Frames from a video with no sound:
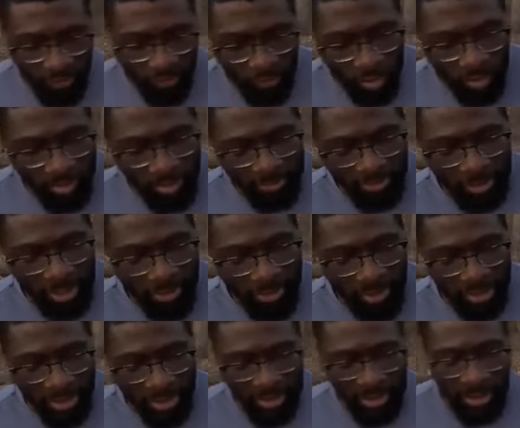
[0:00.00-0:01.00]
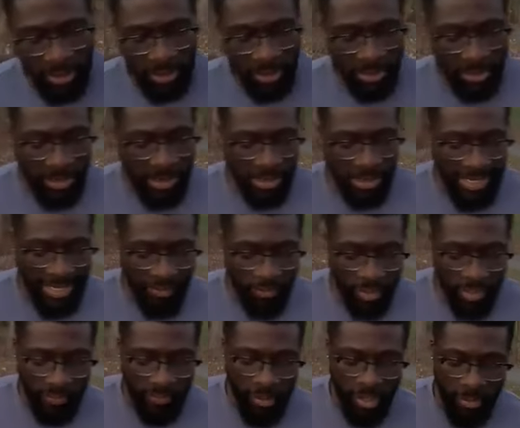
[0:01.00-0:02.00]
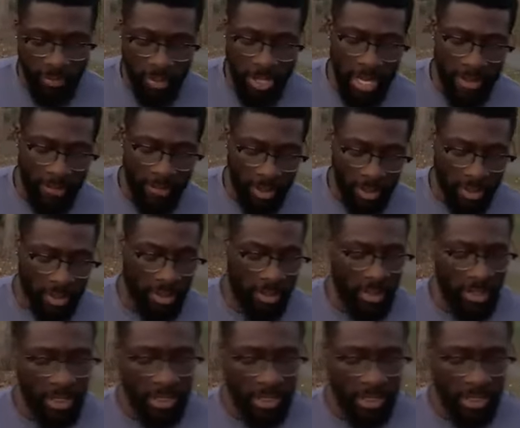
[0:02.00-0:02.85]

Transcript: the Roman period, the site was very popular,